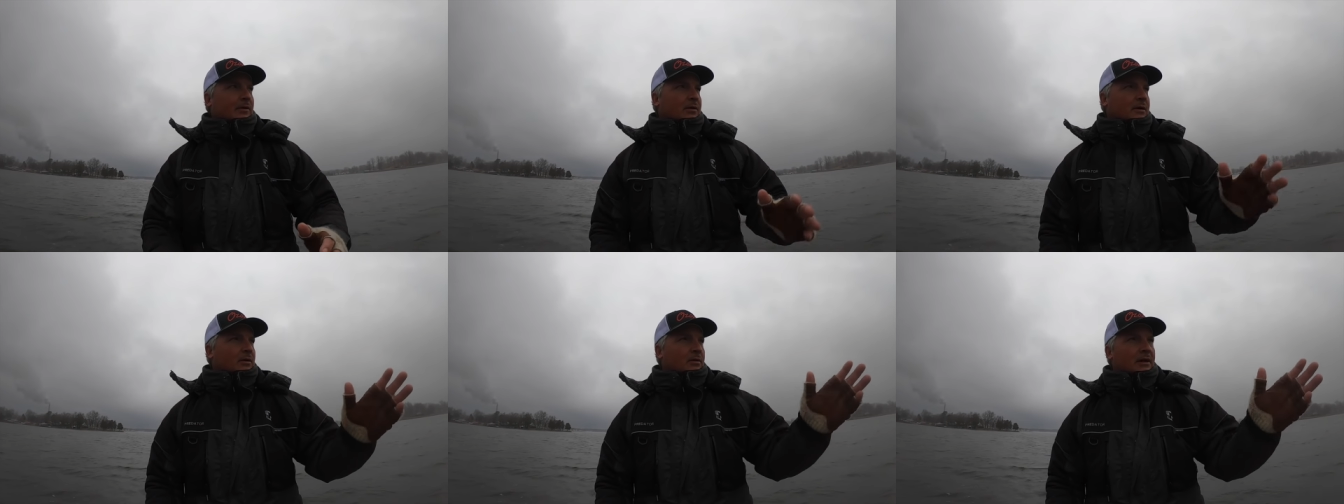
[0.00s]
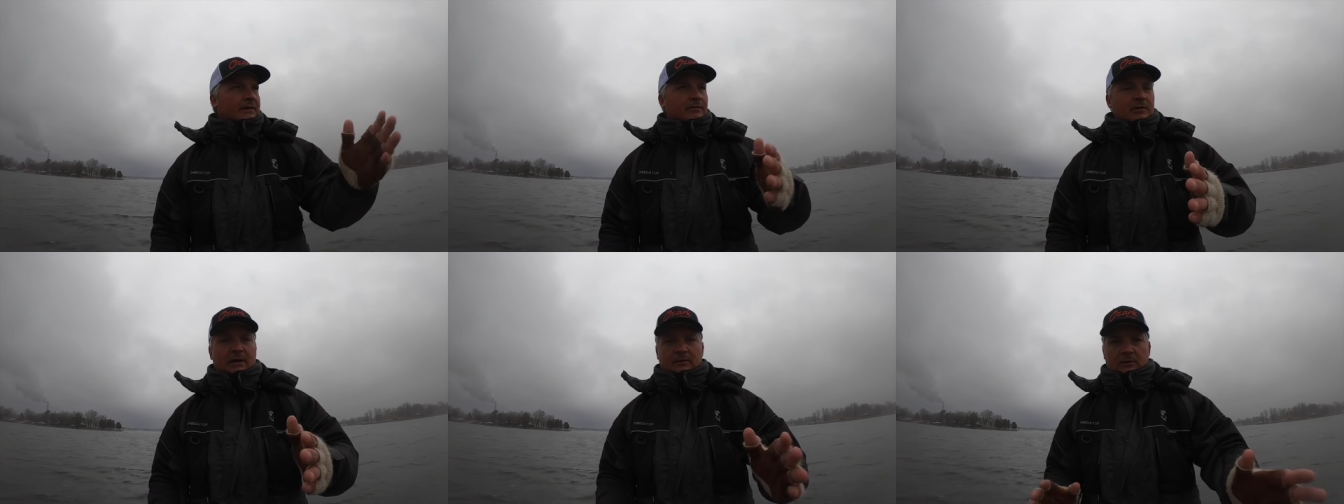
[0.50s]
I want to go left,
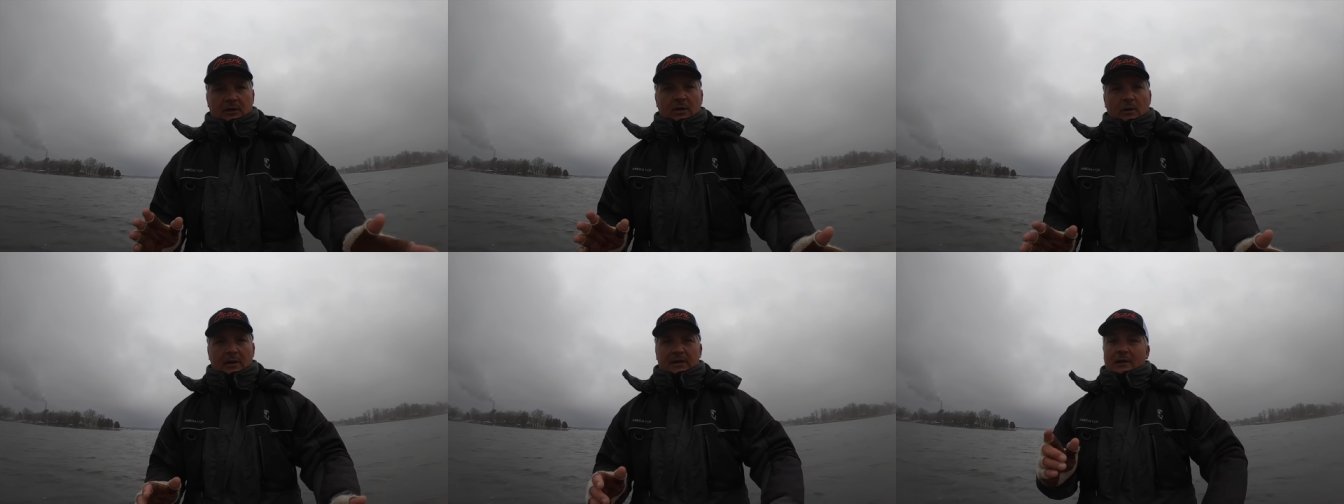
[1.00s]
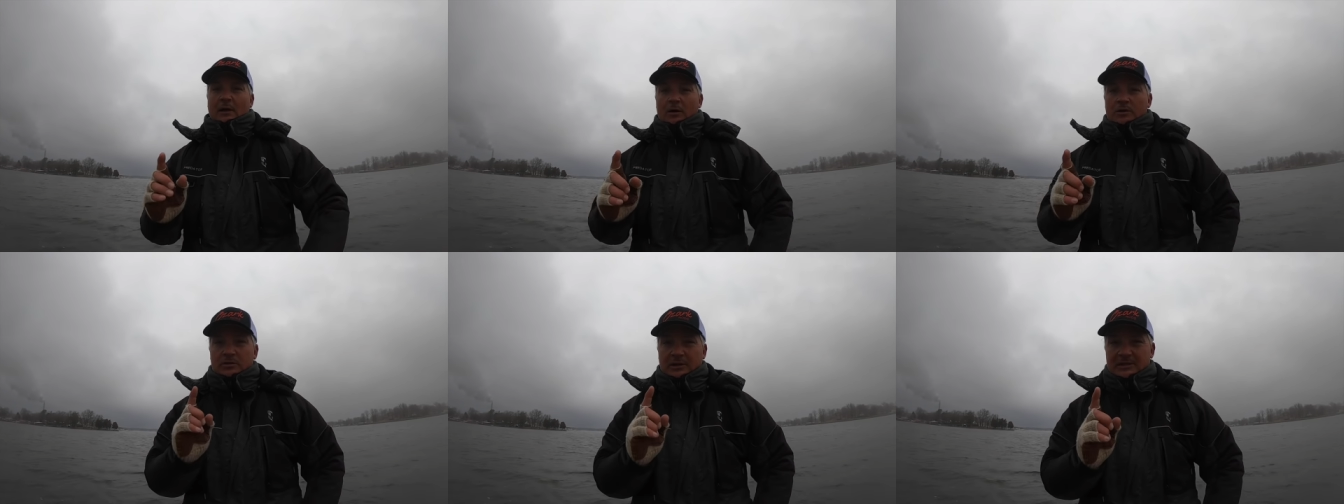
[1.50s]
right really quick. The
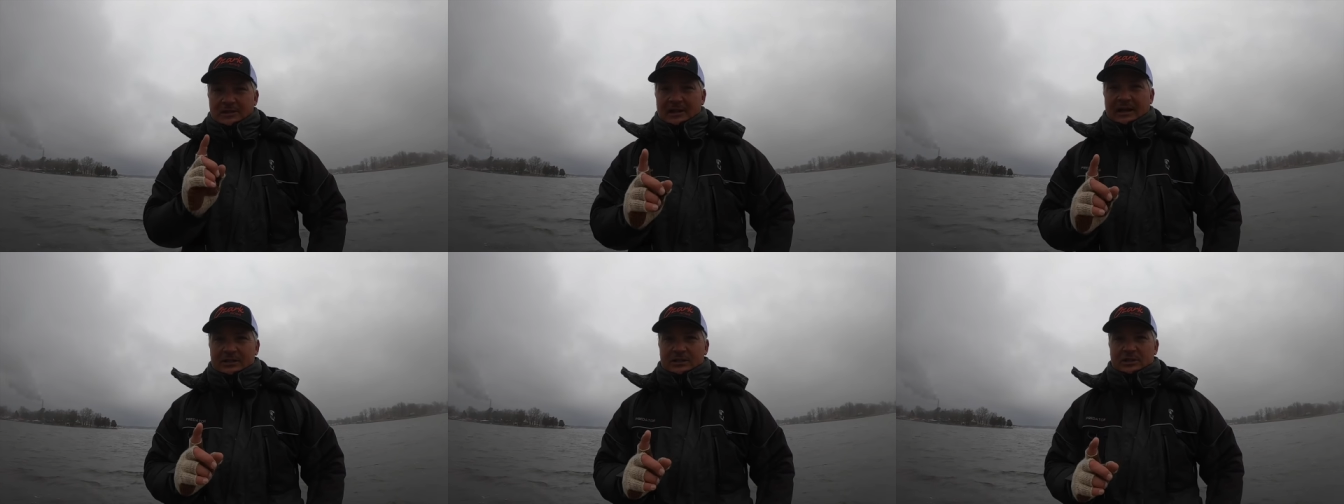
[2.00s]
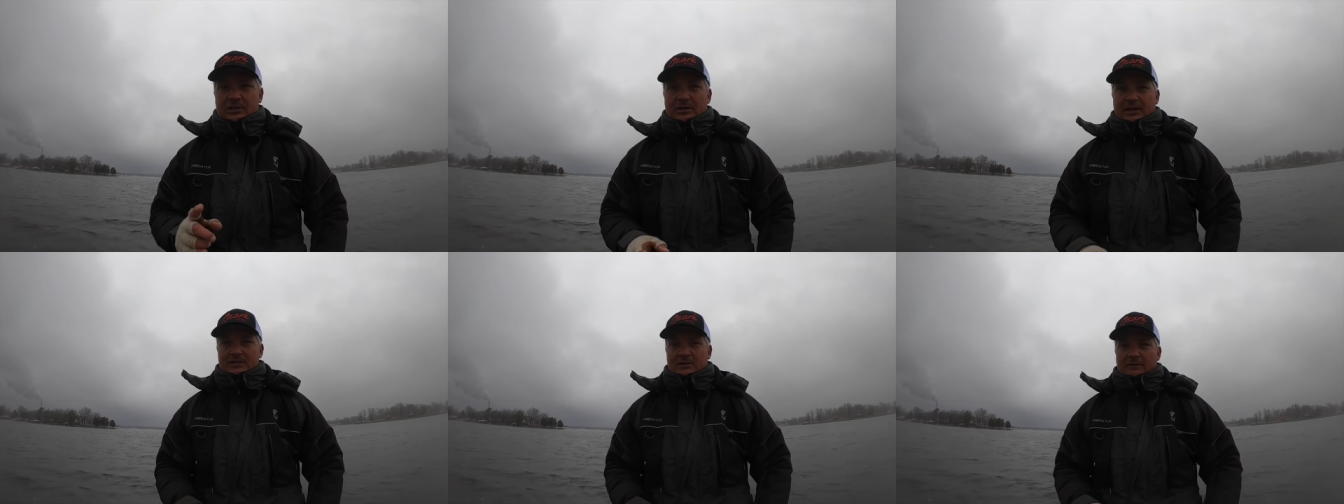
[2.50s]
Ultrex allows you to do that.